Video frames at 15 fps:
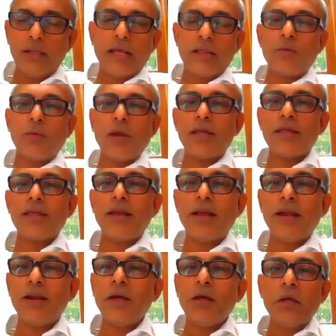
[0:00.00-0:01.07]
That's why I
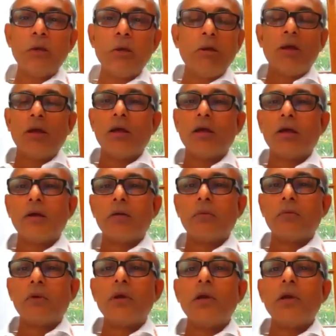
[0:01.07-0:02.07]
said uh,